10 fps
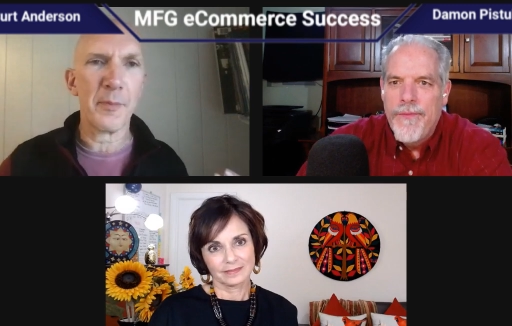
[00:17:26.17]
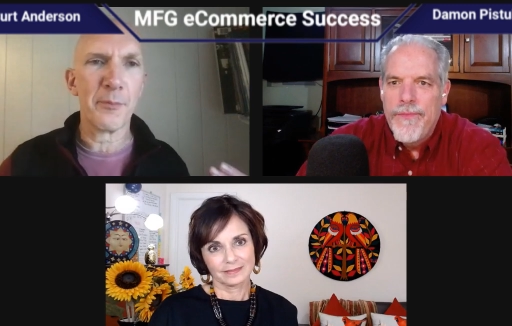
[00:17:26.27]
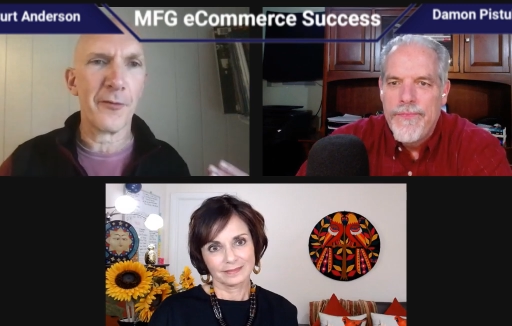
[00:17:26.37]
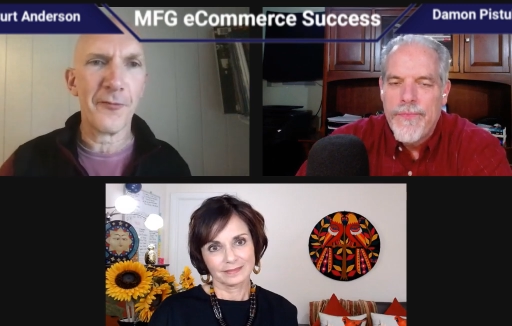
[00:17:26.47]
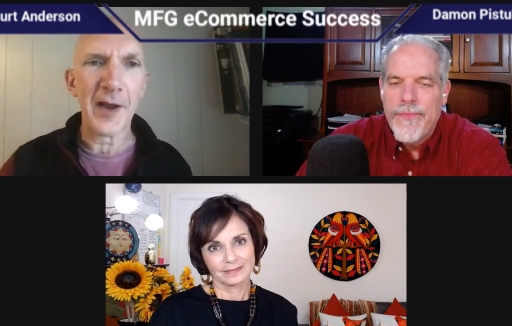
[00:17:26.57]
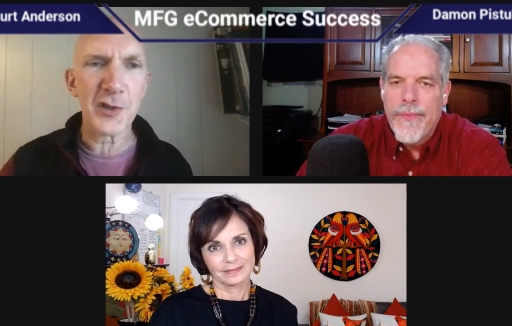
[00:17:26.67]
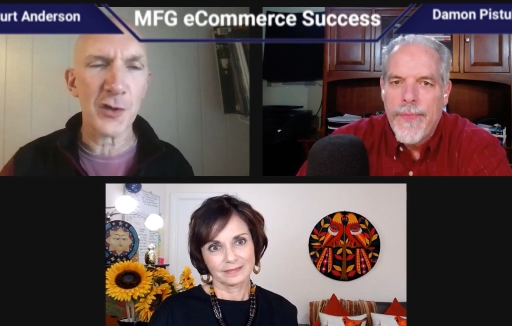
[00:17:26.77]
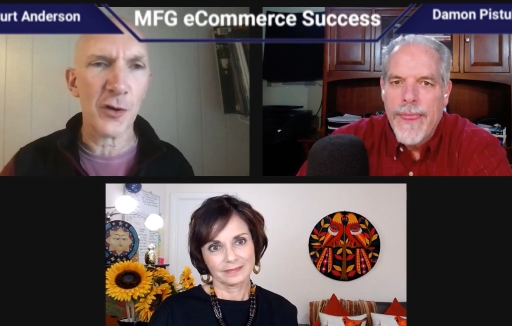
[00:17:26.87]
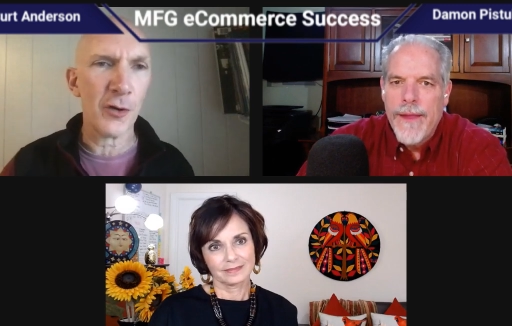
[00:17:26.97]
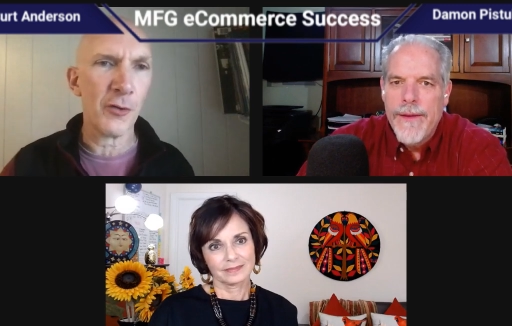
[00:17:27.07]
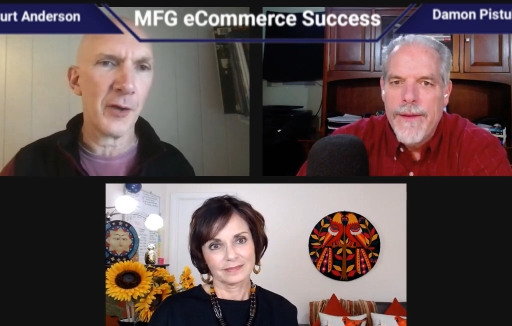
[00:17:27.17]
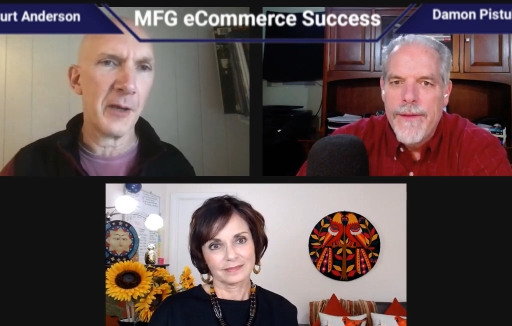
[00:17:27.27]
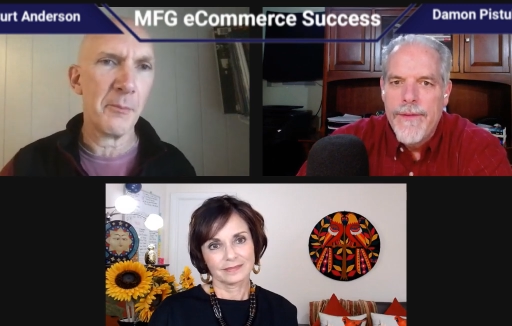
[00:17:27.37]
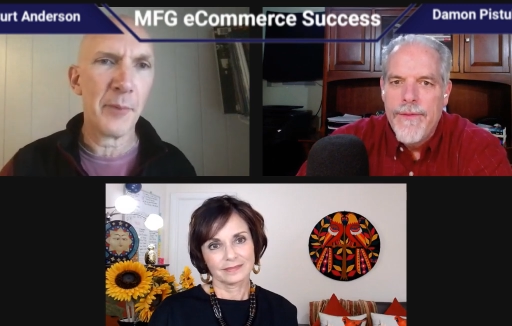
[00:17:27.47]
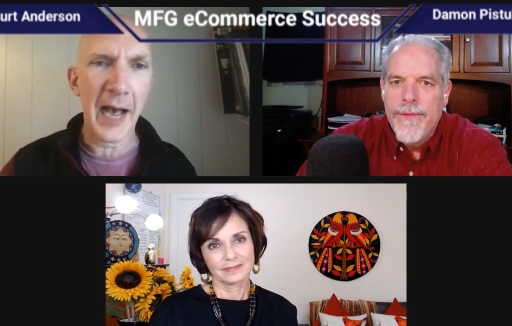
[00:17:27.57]
Speaker 1: professional
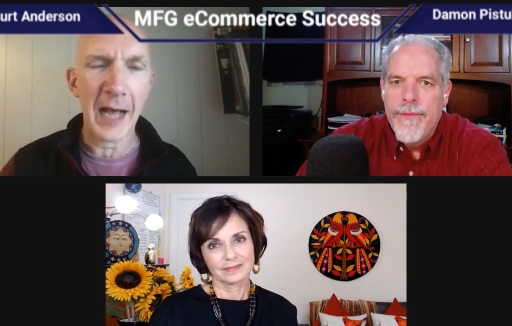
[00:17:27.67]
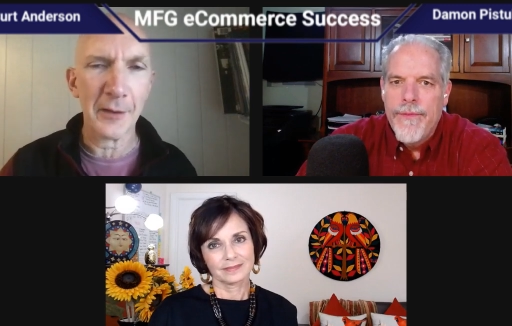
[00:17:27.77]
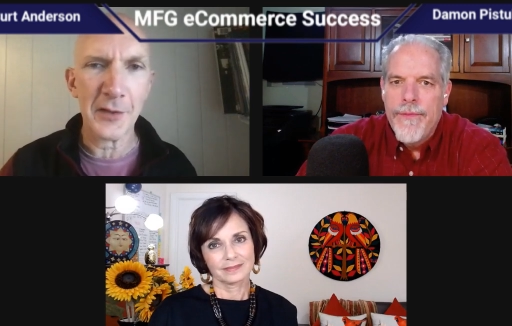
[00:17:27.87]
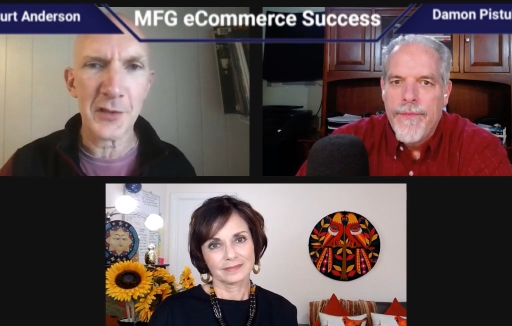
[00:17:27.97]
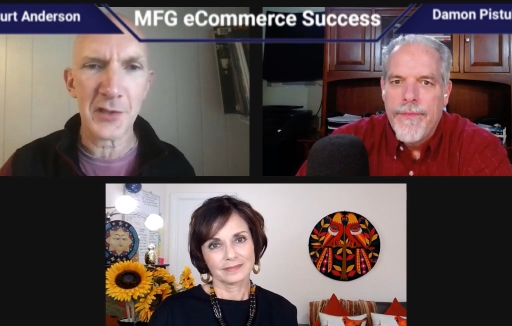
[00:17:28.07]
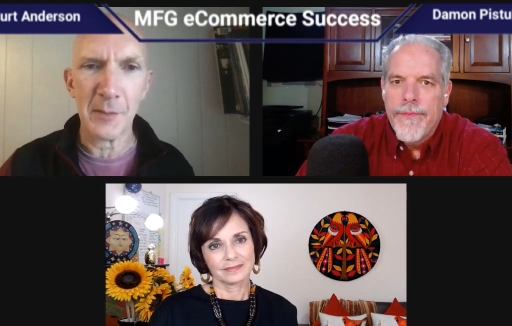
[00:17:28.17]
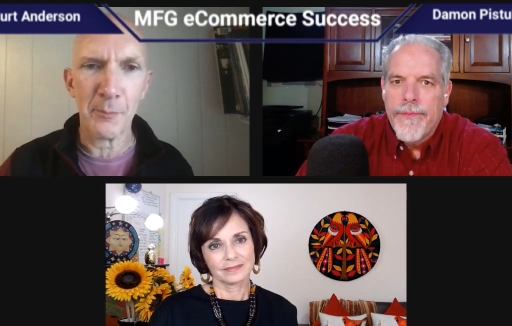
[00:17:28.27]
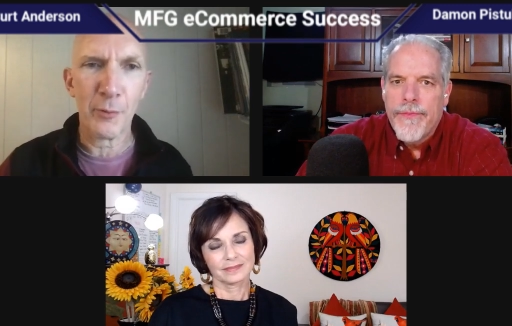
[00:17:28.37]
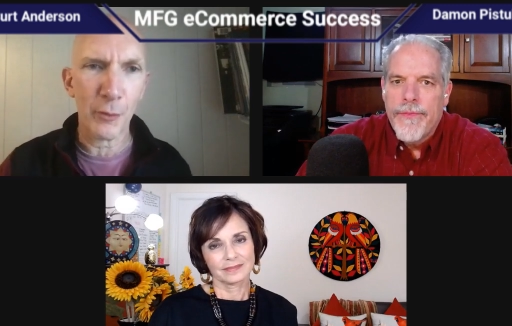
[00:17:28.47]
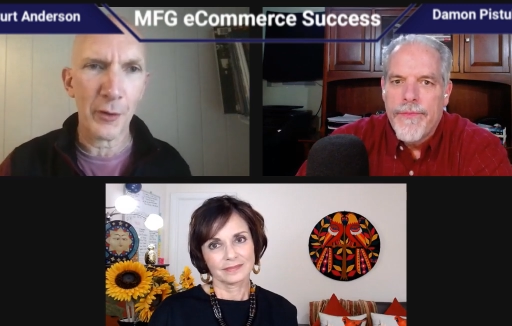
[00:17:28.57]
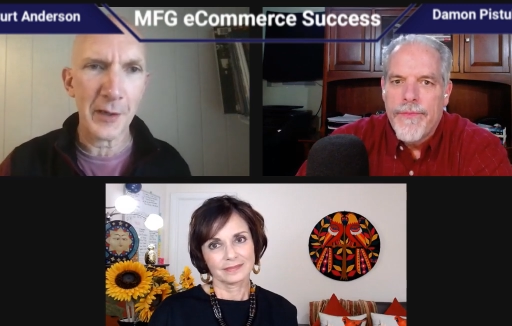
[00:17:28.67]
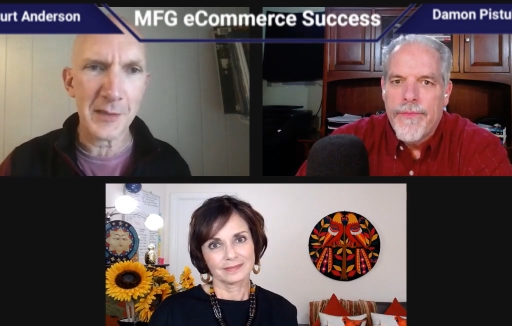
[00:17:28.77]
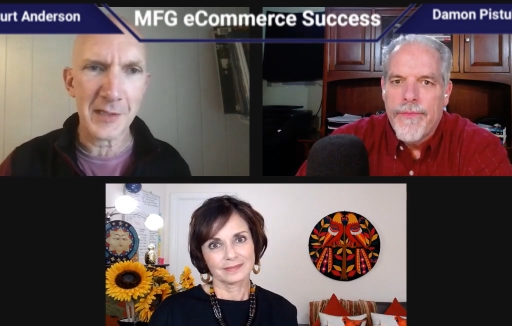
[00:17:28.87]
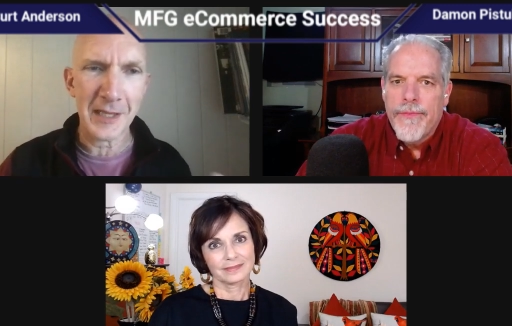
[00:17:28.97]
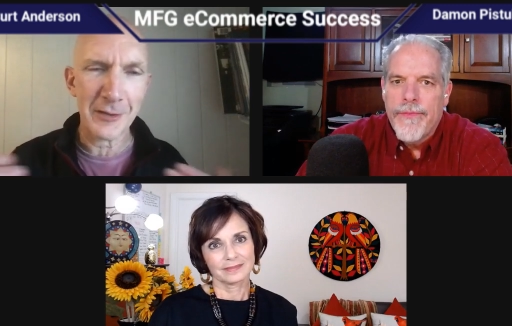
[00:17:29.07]
and polished and
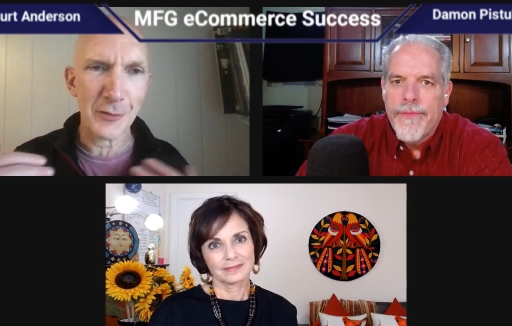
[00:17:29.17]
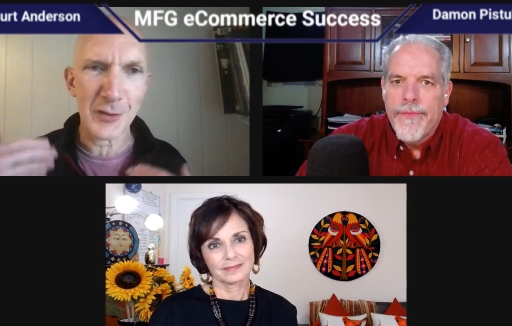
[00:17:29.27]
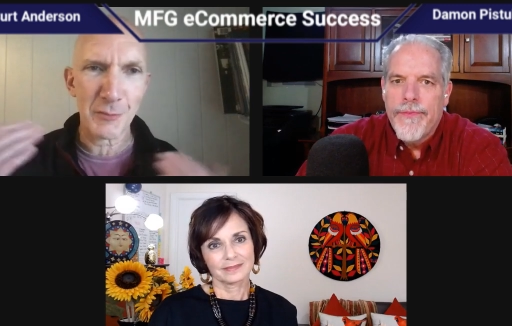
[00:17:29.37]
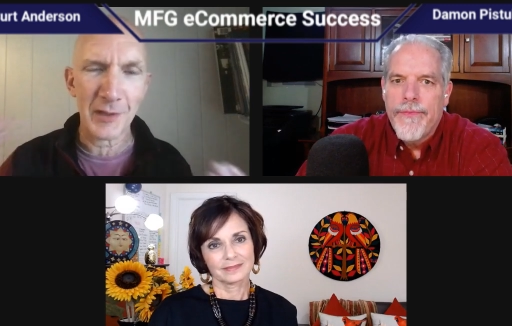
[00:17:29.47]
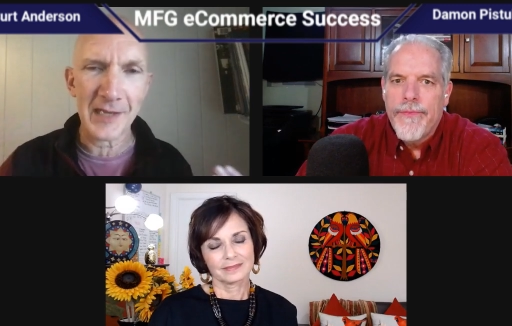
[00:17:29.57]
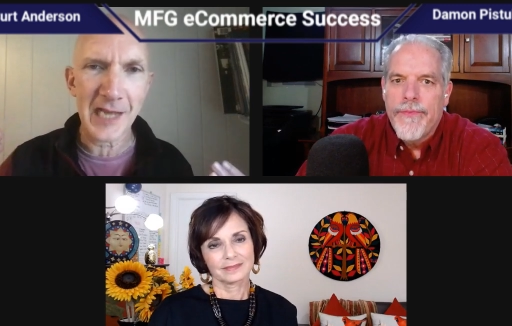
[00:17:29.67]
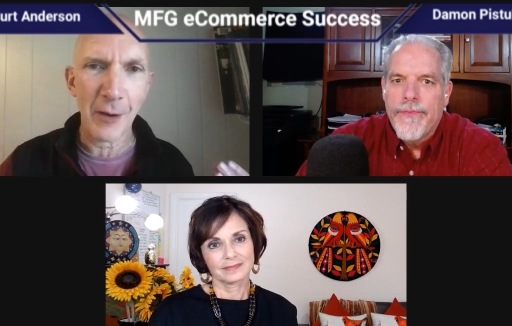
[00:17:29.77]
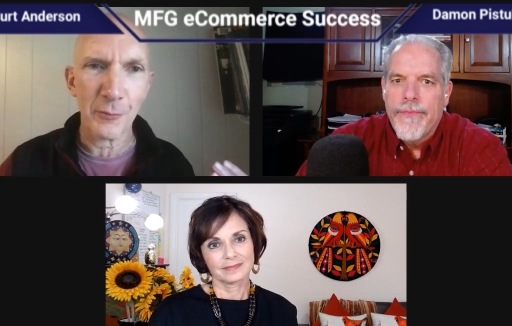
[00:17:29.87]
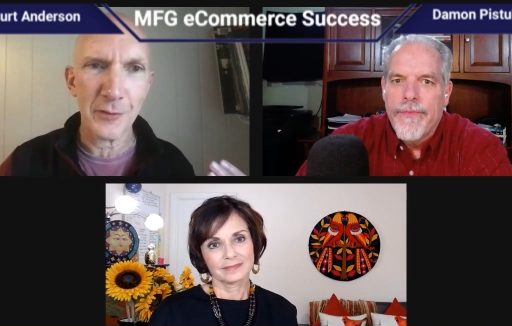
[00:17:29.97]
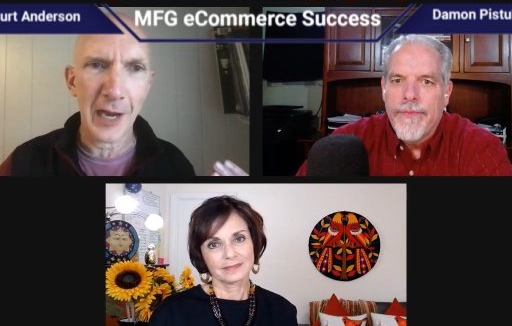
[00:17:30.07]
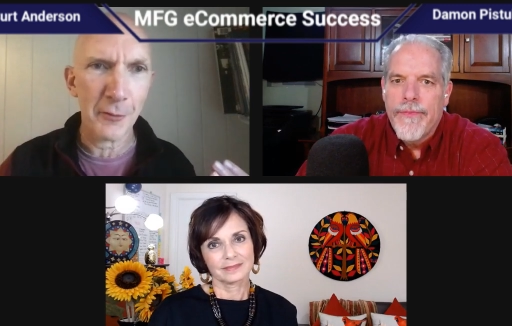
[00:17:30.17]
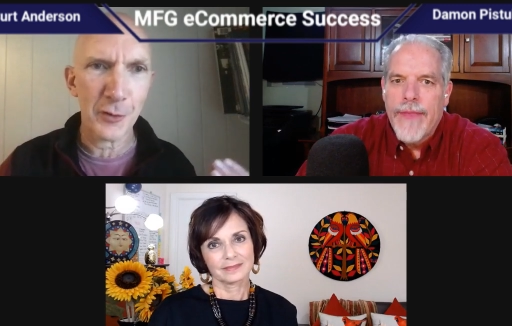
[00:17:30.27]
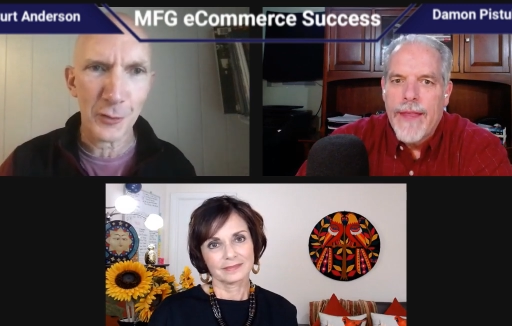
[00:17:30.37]
poised and then you just realize how how you're